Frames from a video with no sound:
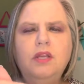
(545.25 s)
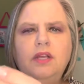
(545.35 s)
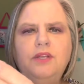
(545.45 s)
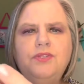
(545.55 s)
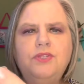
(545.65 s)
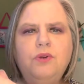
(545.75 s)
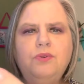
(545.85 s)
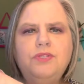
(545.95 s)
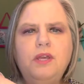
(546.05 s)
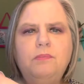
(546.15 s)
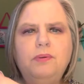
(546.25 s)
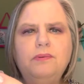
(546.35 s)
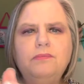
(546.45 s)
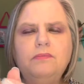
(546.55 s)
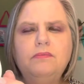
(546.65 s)
It soaks up
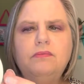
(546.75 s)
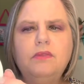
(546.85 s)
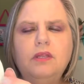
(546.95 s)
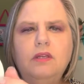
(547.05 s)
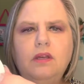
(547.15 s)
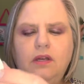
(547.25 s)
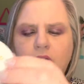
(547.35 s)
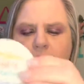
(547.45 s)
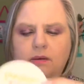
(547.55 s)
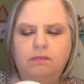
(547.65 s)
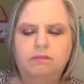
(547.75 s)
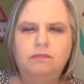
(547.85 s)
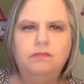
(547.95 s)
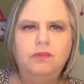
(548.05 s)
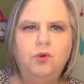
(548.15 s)

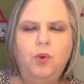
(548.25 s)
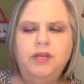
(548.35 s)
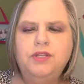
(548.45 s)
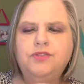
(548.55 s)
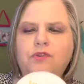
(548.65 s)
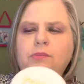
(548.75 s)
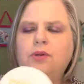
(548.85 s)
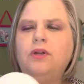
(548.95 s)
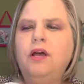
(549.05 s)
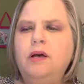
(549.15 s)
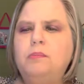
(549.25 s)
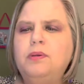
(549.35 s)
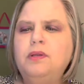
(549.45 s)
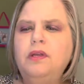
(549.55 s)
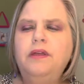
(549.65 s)
the wetness from your cup.
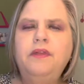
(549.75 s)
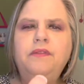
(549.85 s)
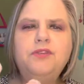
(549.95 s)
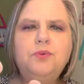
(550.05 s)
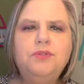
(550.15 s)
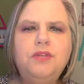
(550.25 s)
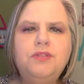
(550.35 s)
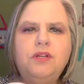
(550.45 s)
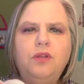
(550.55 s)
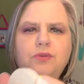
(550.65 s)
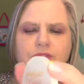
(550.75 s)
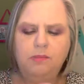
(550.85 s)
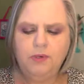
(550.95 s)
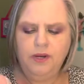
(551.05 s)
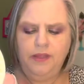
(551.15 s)
And this one says, hello,
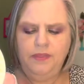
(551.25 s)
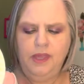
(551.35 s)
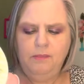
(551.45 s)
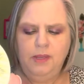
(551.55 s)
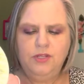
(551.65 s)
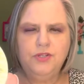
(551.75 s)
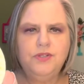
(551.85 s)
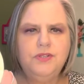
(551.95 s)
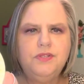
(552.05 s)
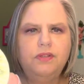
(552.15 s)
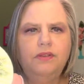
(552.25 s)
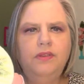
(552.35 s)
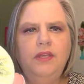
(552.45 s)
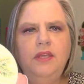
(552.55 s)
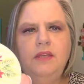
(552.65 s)
summer. And that matches
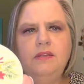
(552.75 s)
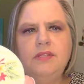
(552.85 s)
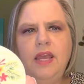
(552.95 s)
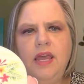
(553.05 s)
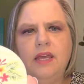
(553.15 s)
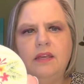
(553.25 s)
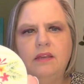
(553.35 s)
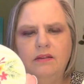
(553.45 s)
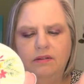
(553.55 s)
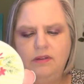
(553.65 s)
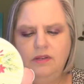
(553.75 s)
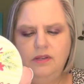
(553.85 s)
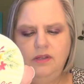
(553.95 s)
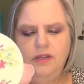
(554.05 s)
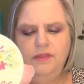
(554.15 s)
the tag.
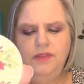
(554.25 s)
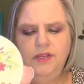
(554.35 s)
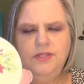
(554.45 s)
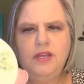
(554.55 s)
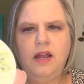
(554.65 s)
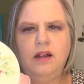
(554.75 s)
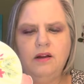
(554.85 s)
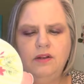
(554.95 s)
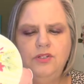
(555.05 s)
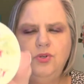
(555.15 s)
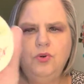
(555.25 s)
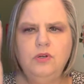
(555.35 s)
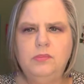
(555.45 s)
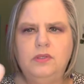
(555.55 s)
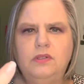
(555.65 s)
These are
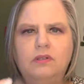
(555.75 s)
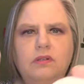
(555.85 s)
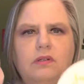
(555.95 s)
adorable.